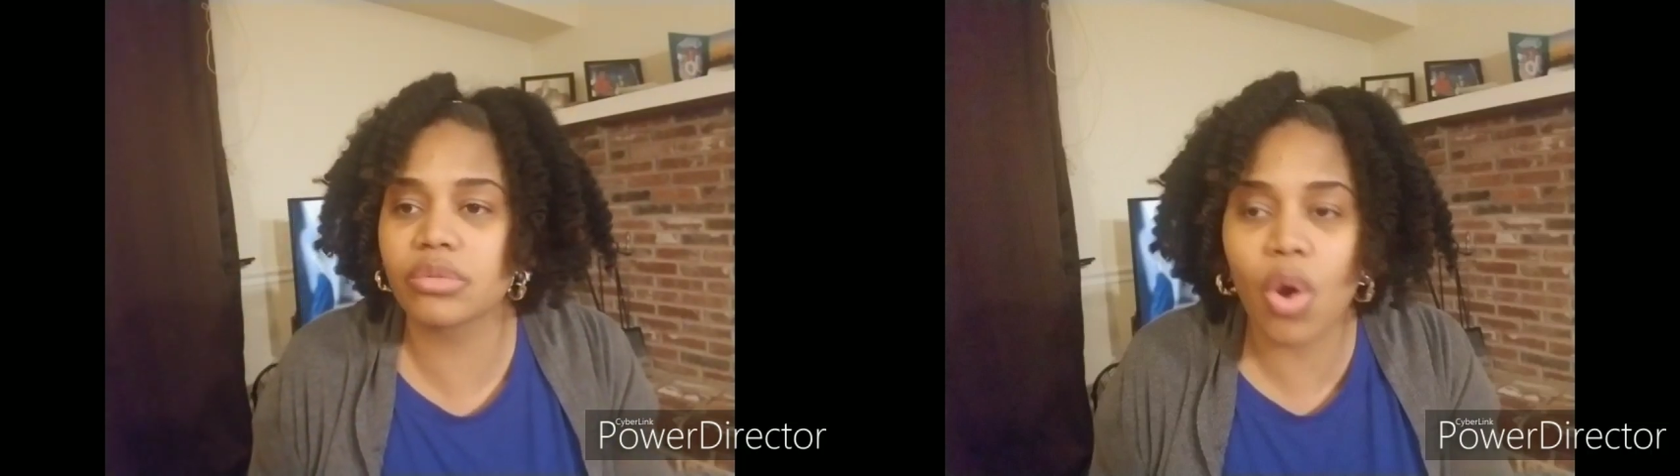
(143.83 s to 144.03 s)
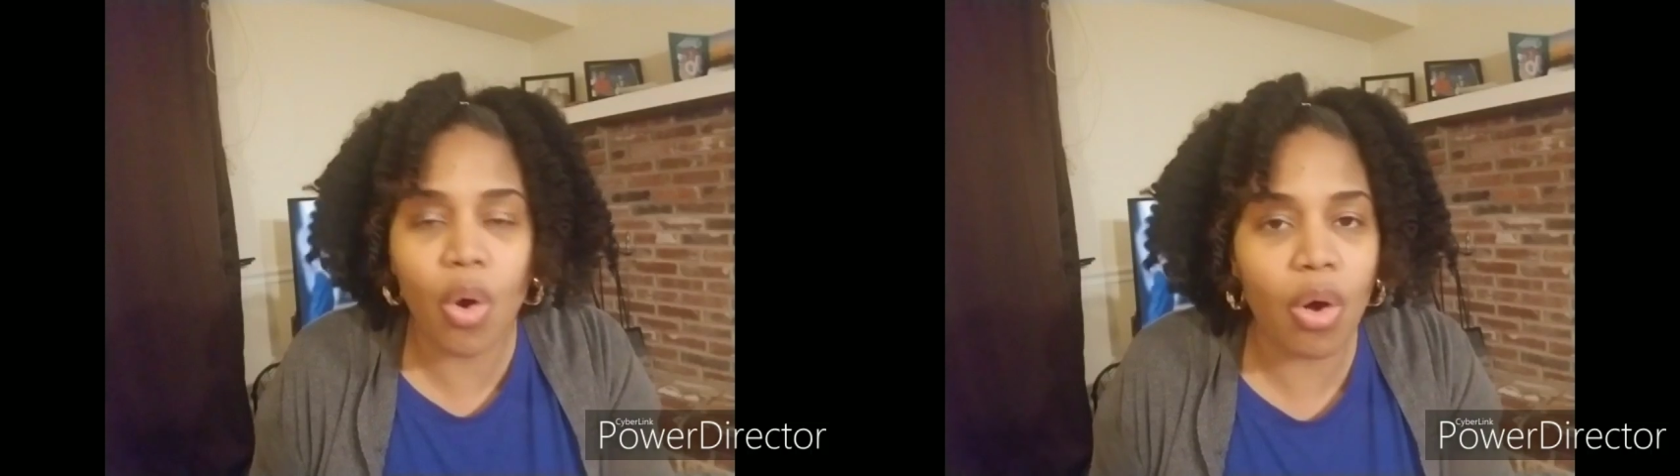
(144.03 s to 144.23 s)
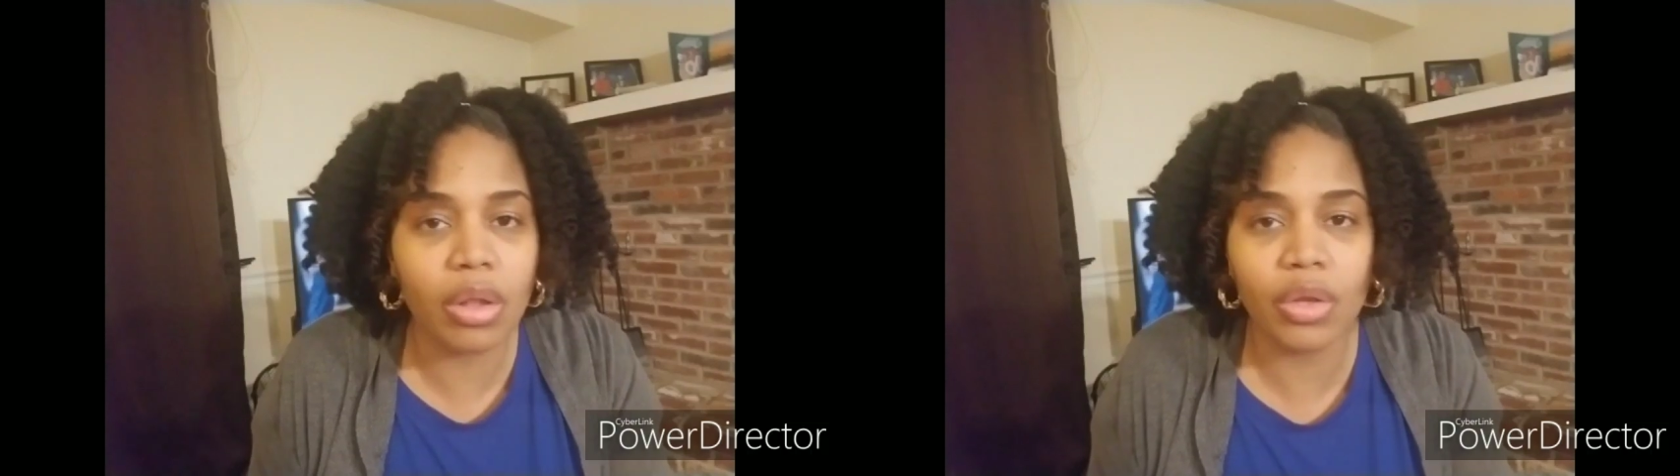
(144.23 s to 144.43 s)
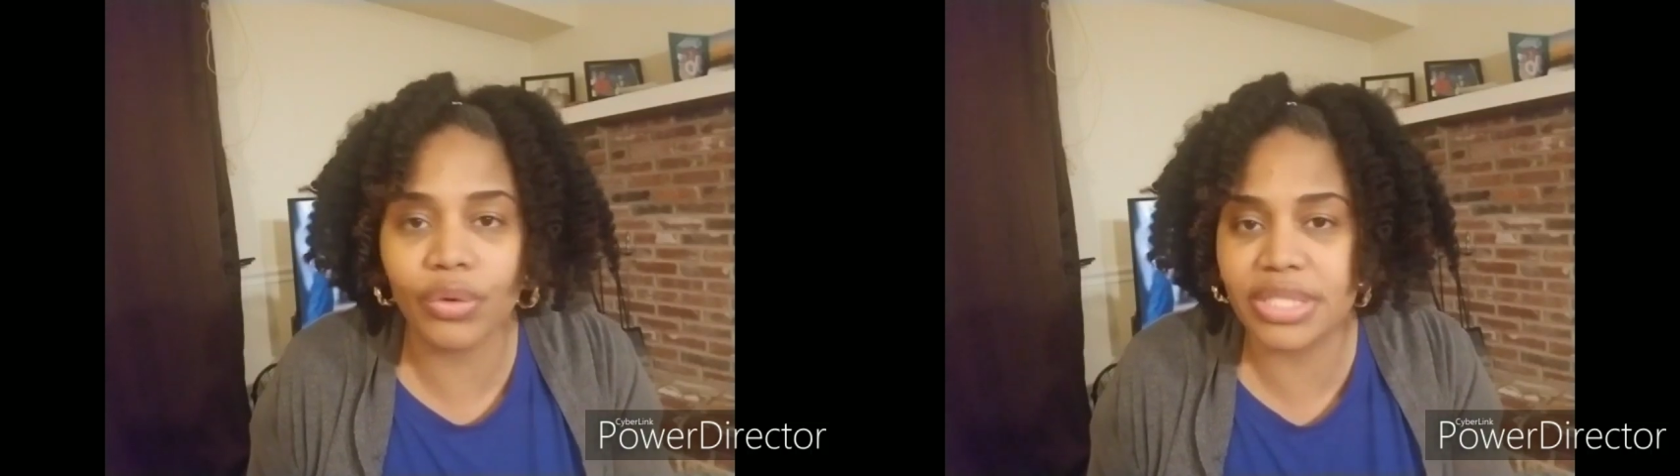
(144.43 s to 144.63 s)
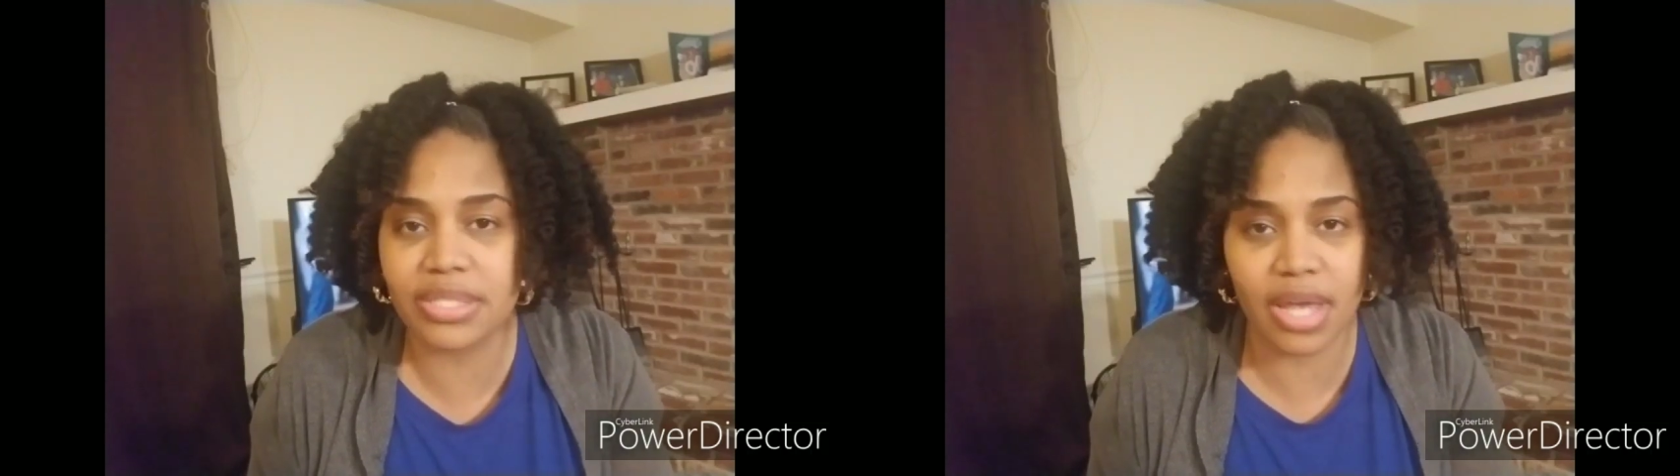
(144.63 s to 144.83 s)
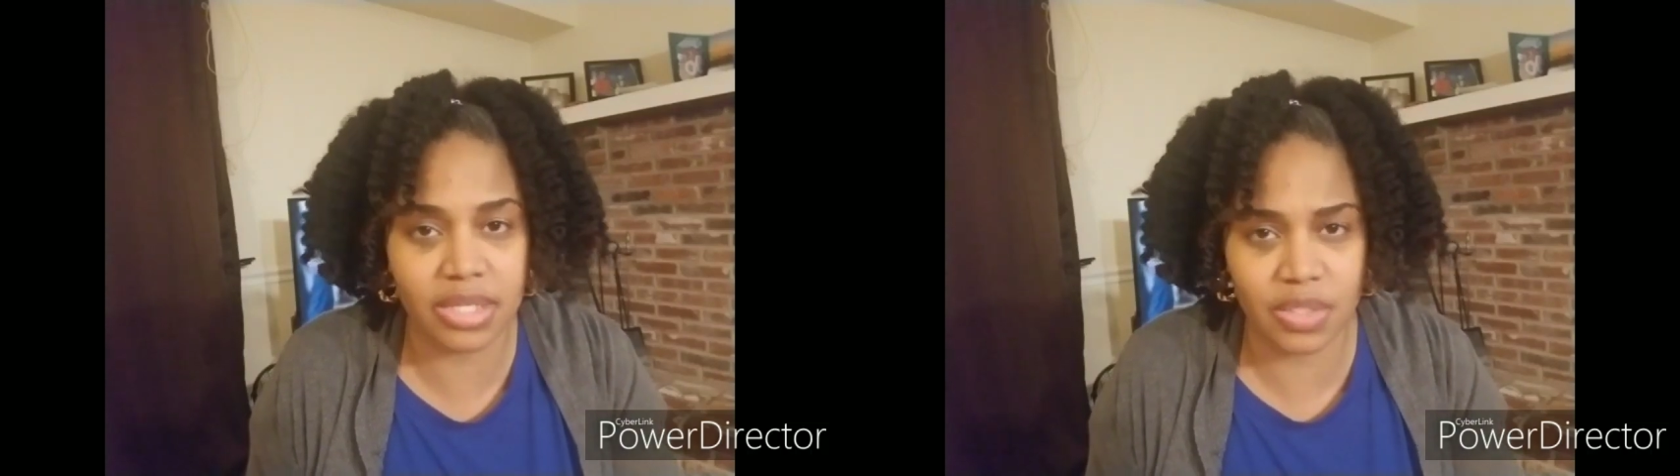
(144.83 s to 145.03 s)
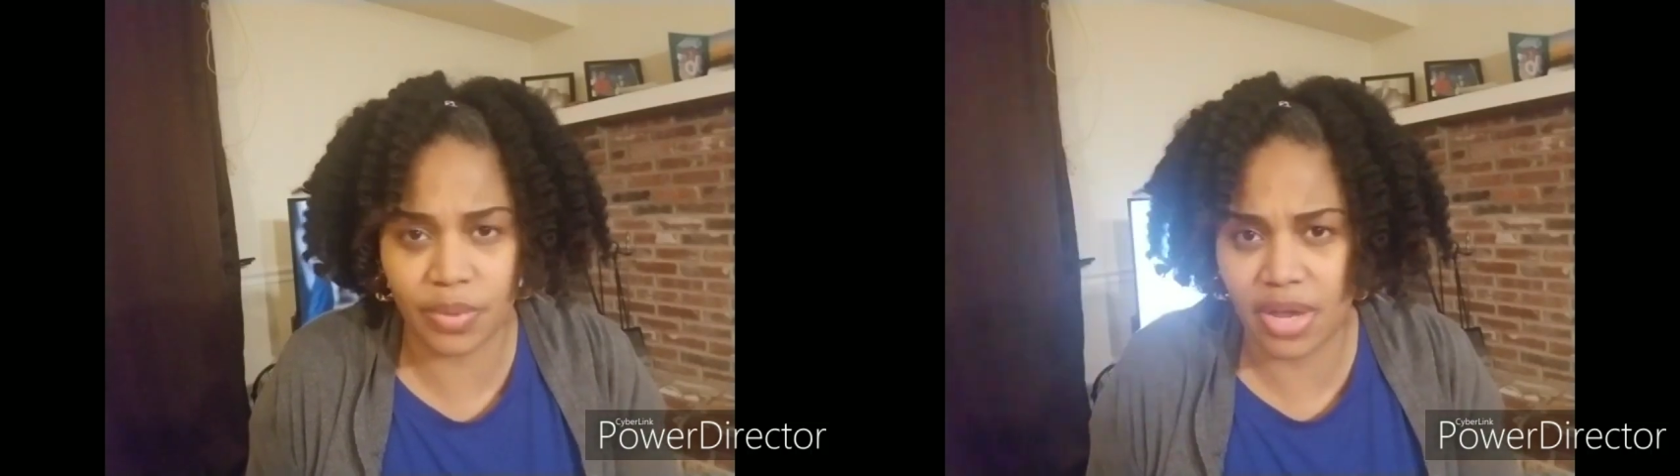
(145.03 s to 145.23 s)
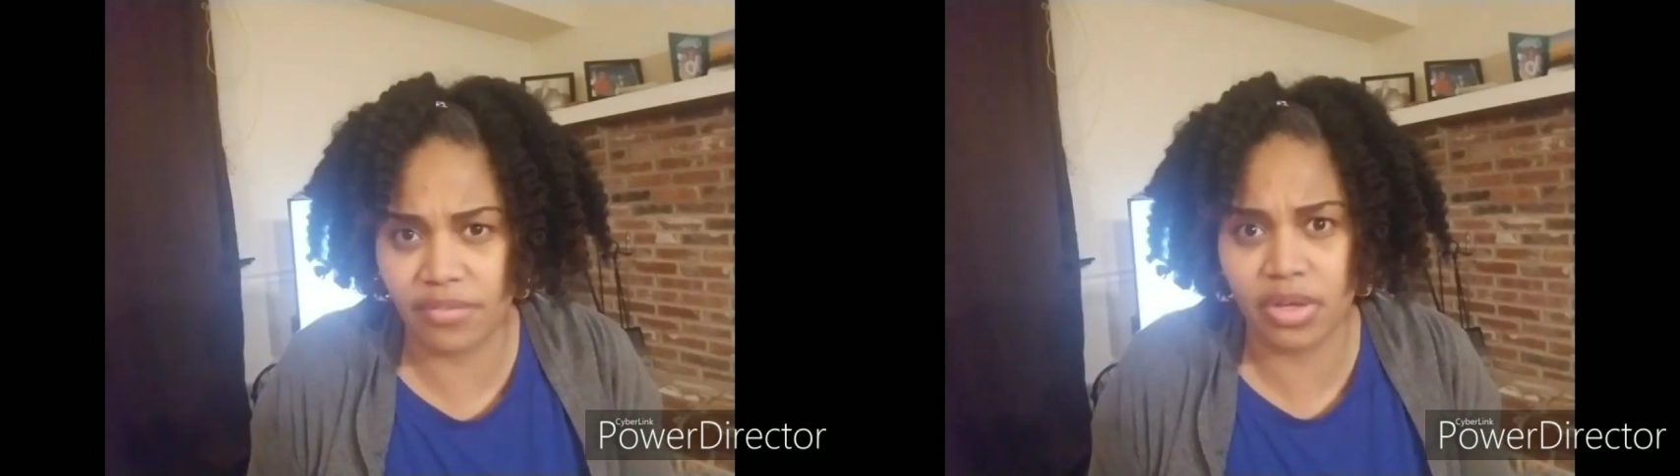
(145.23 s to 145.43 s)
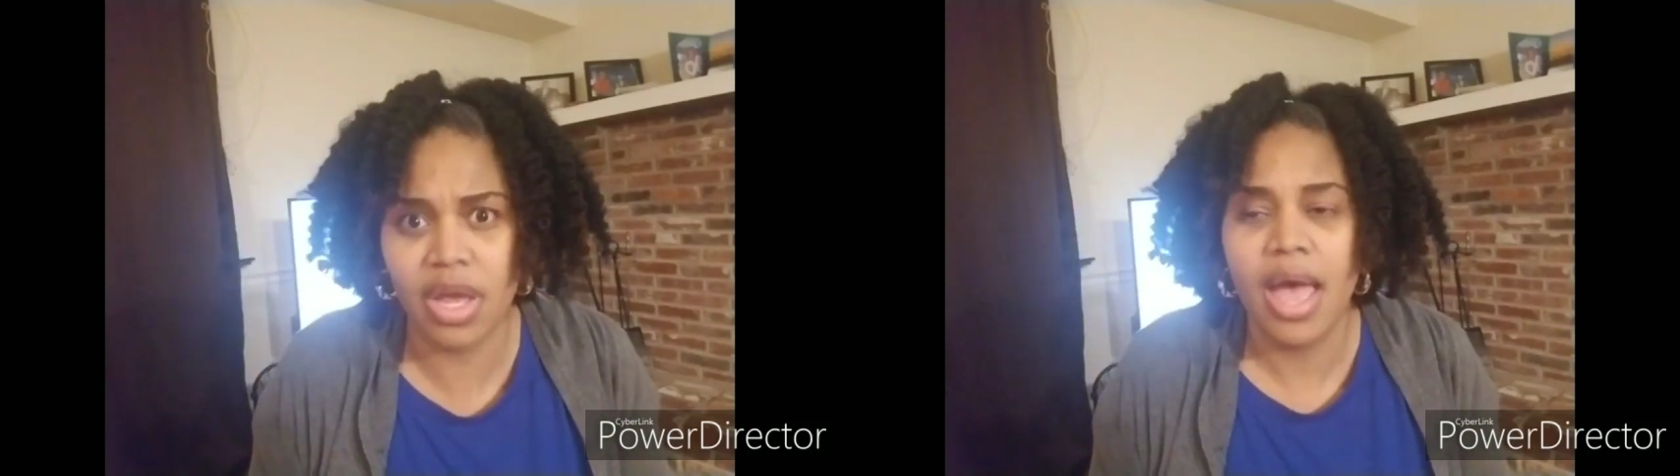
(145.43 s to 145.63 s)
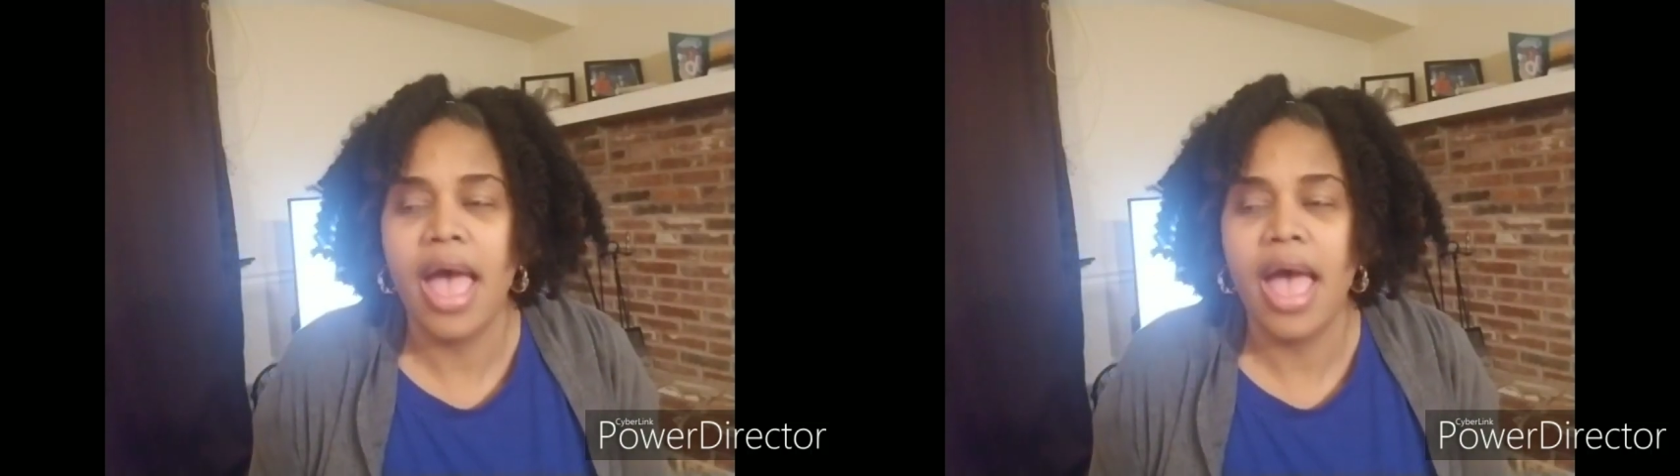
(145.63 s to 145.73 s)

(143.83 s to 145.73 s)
call or his text or whatever,